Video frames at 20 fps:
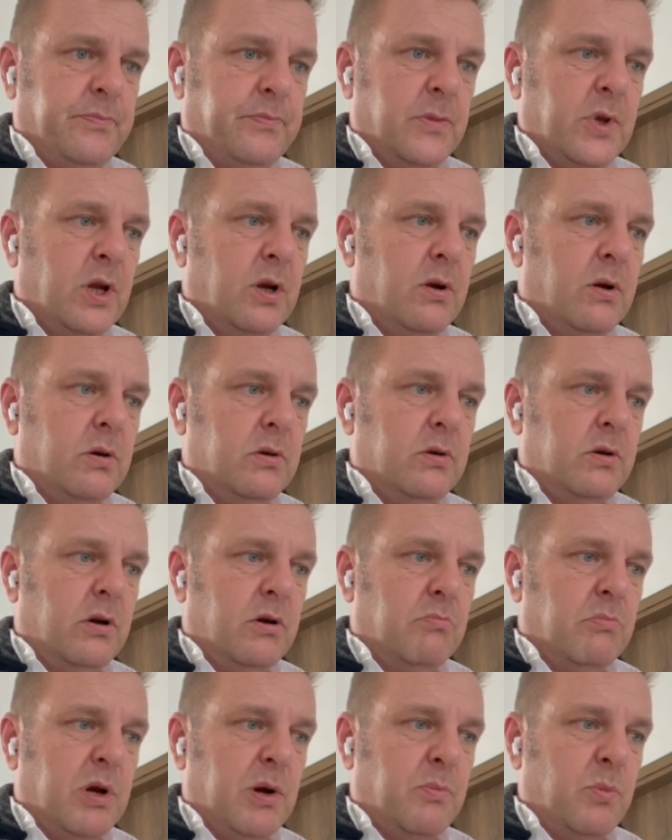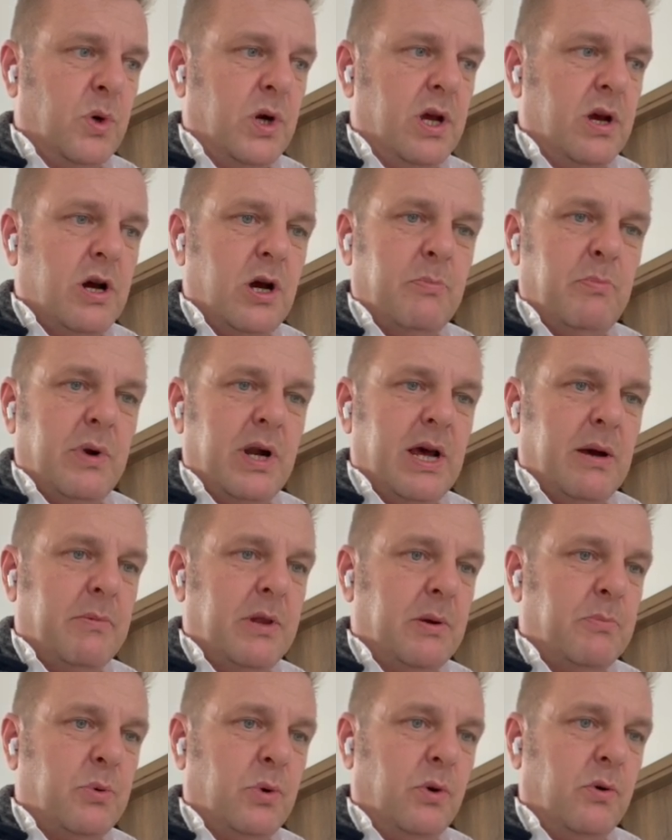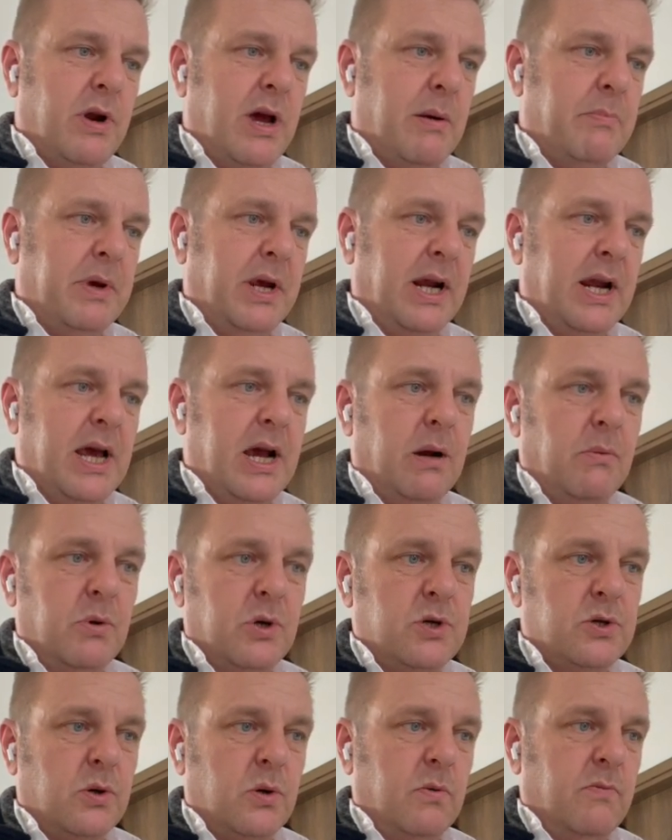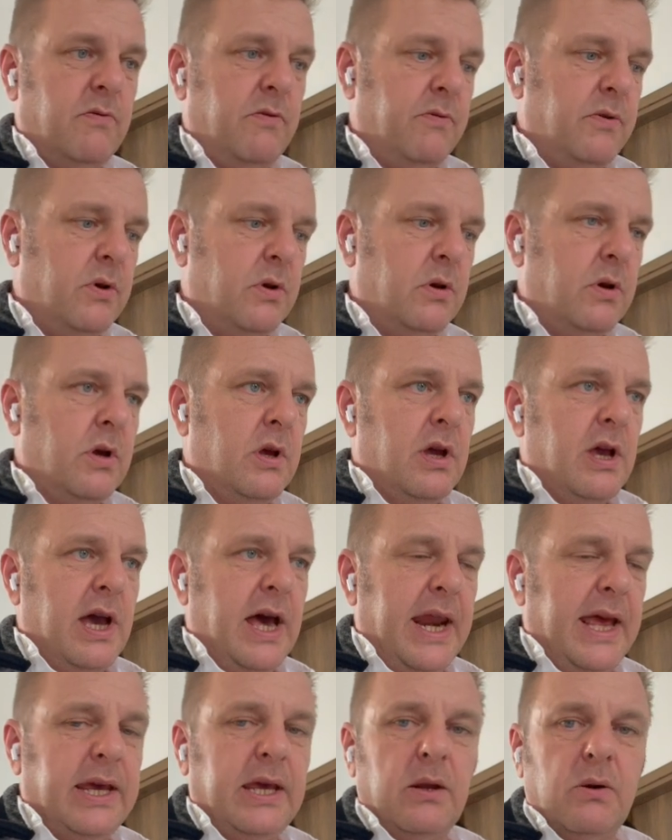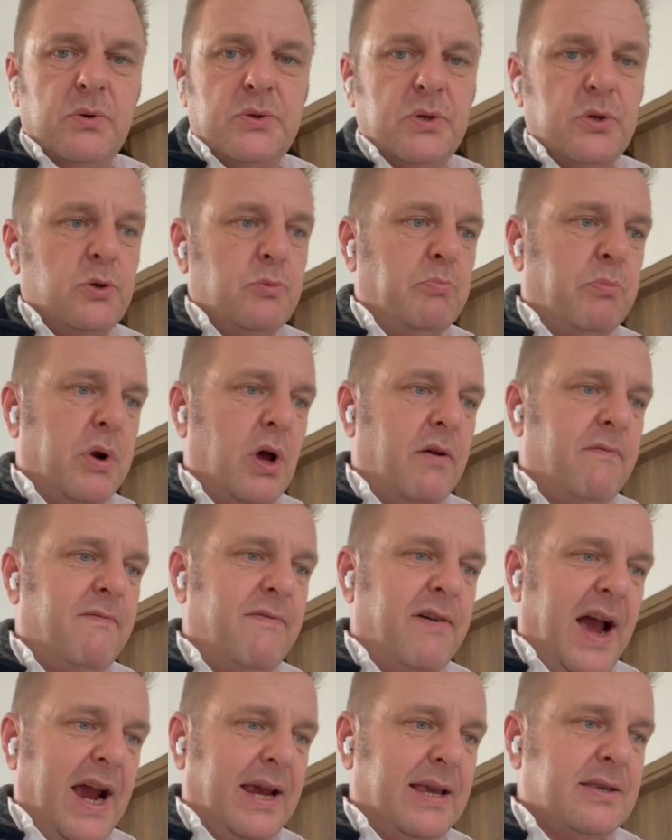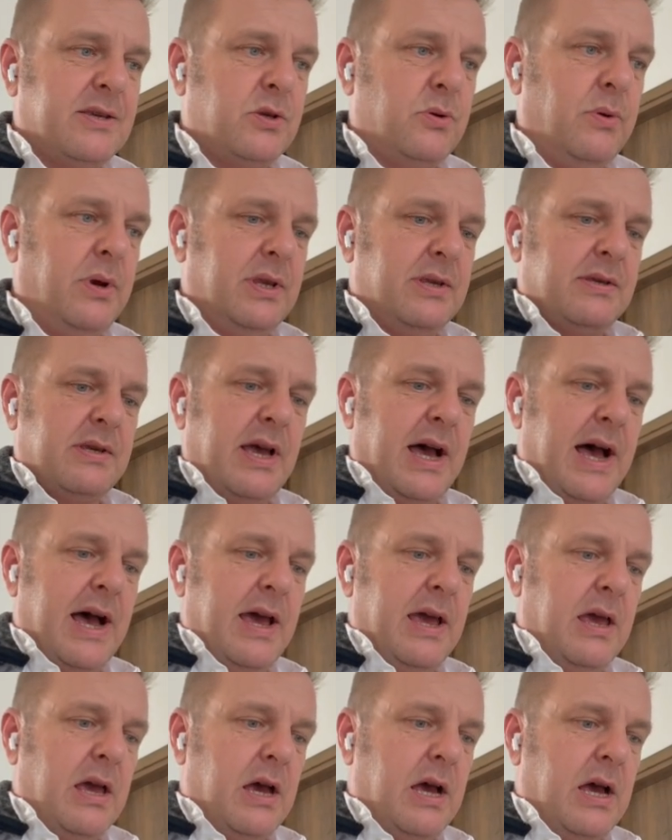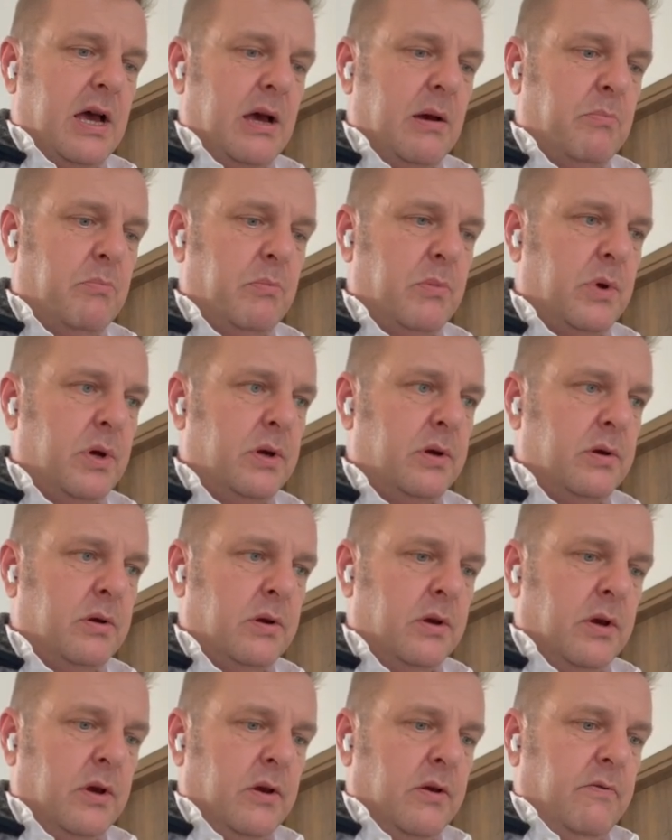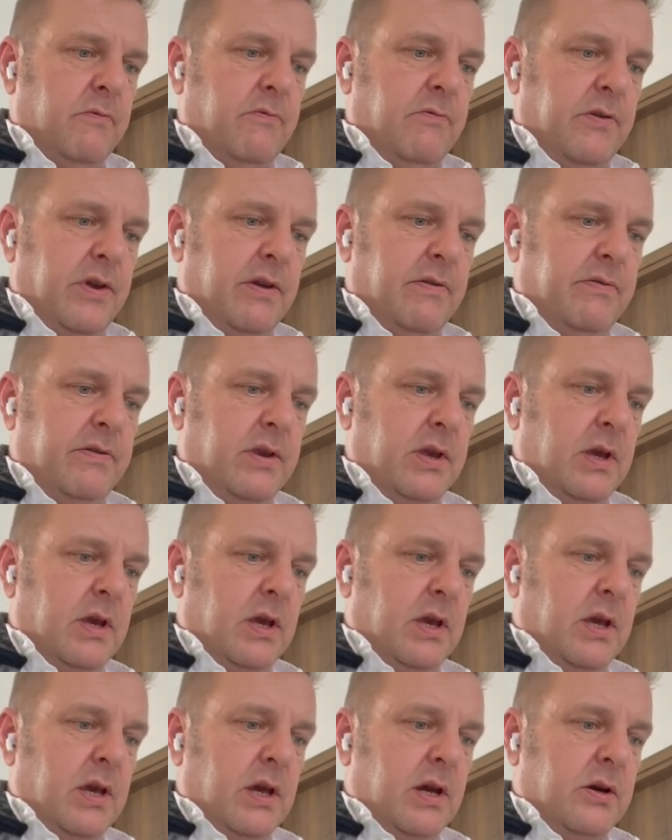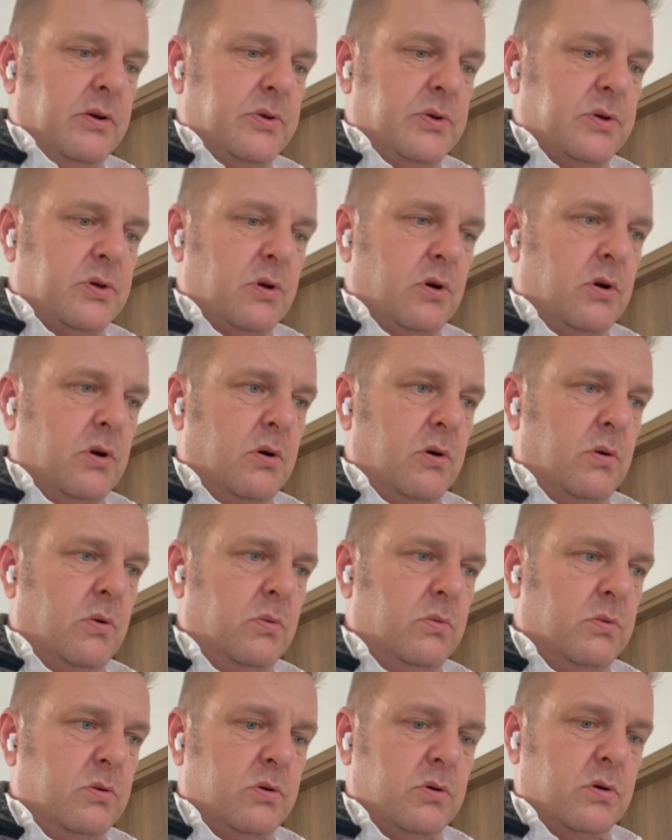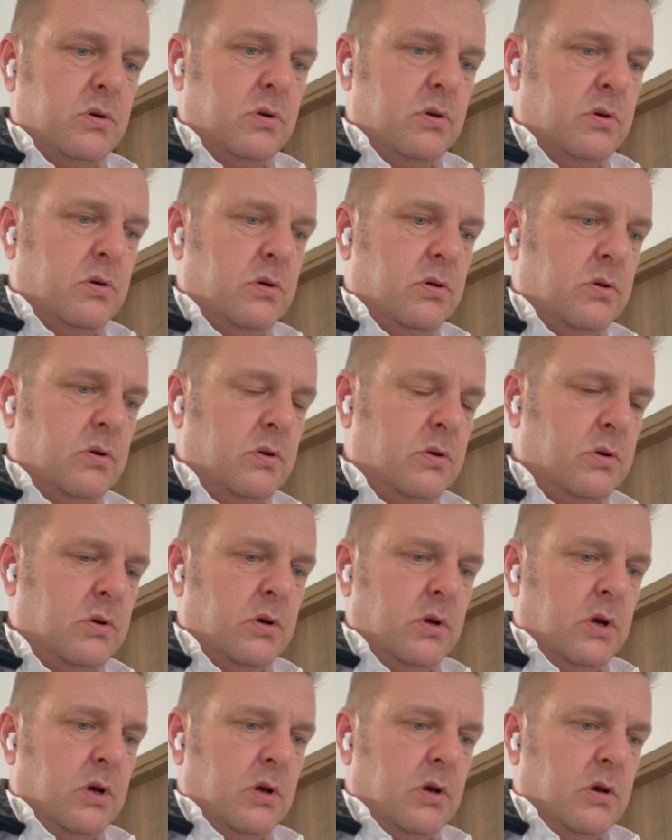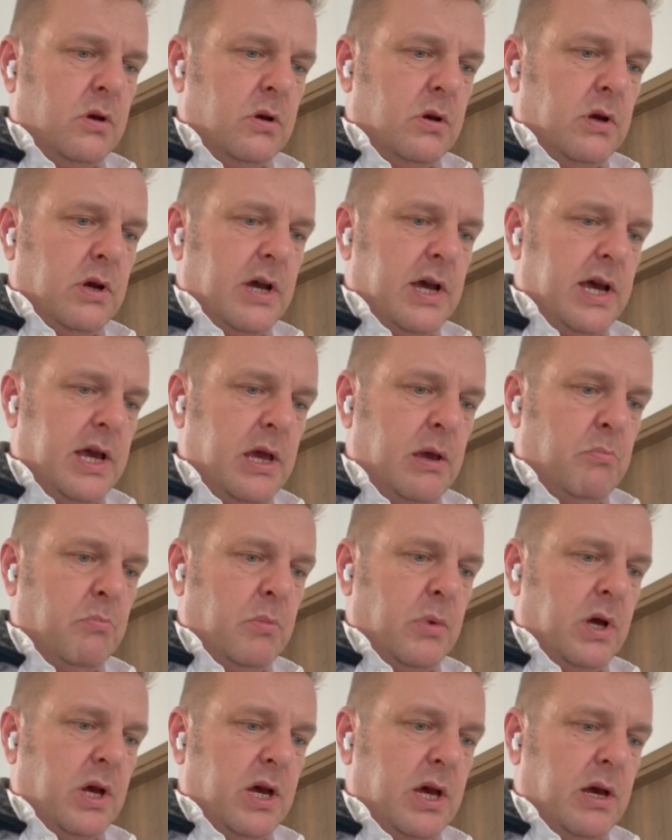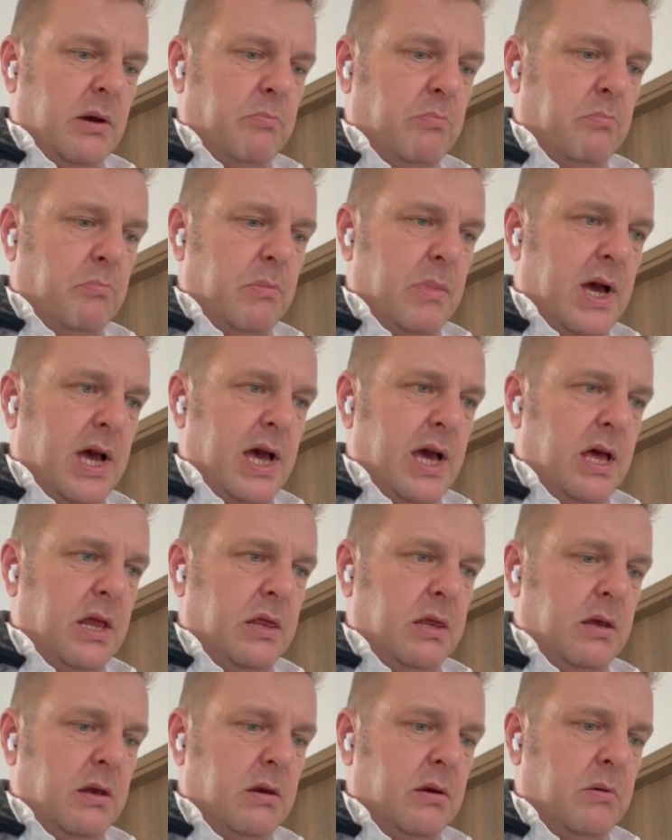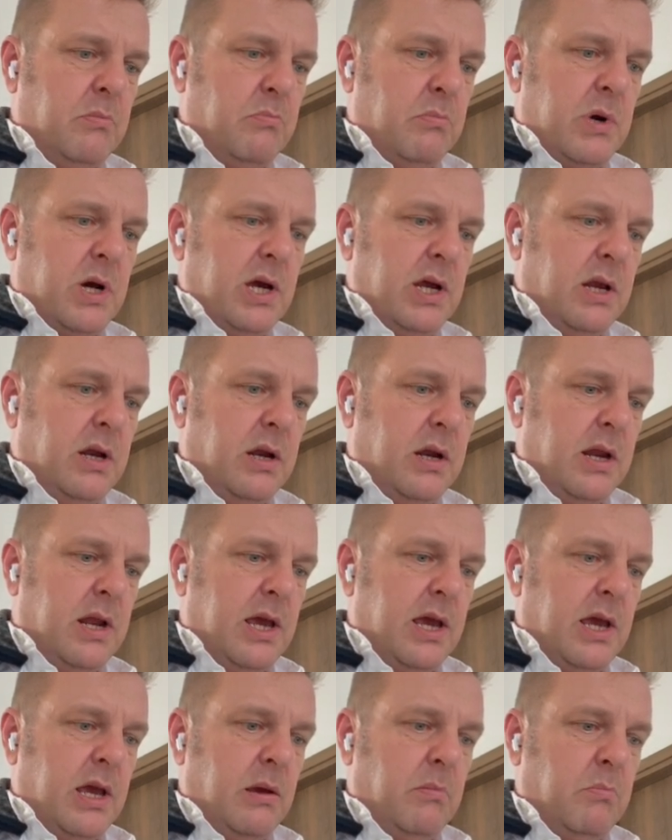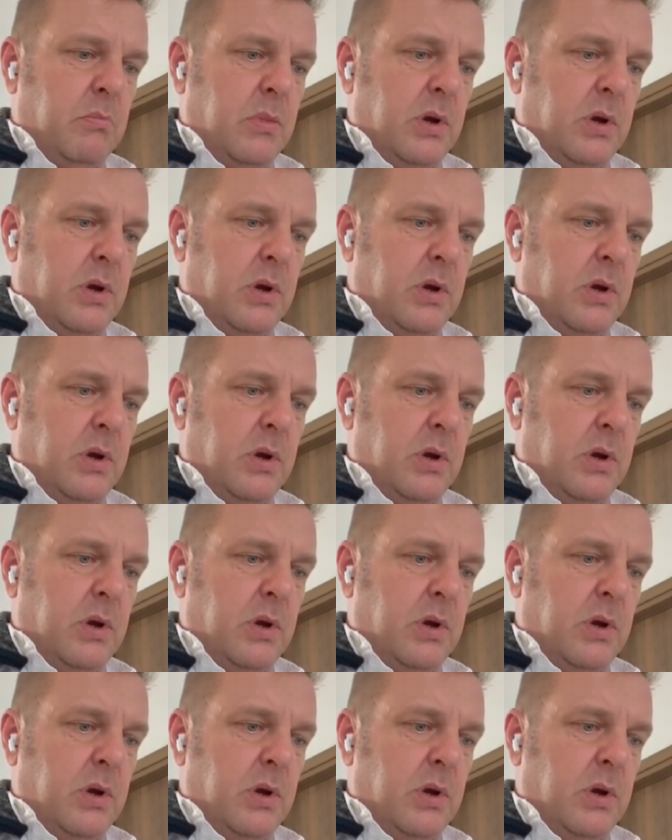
long-term memory, hyperlambda programming language overview. And I can also supply facts to it. I am 50 years old. I'm a man my name